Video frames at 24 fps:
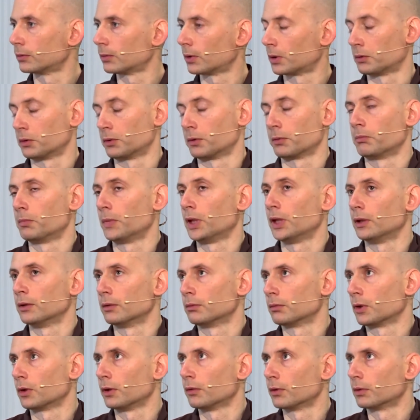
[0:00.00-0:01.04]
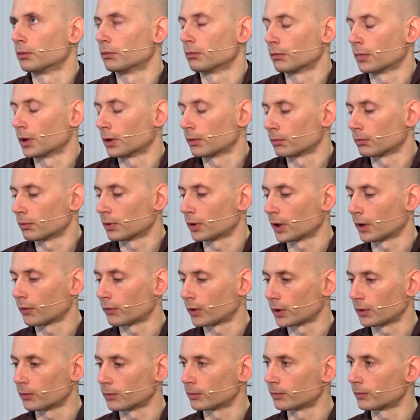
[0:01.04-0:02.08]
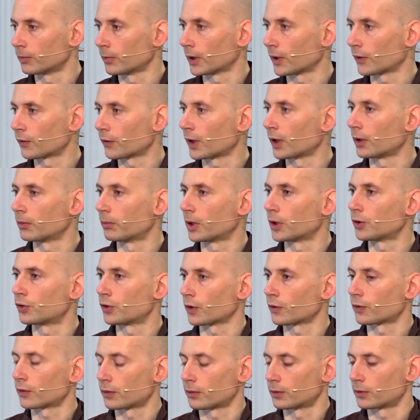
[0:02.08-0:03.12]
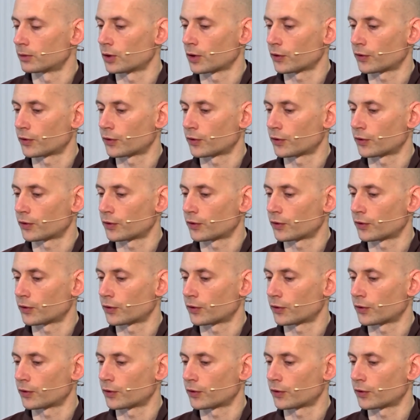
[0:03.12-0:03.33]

Or me, not even whatever you want to say, but just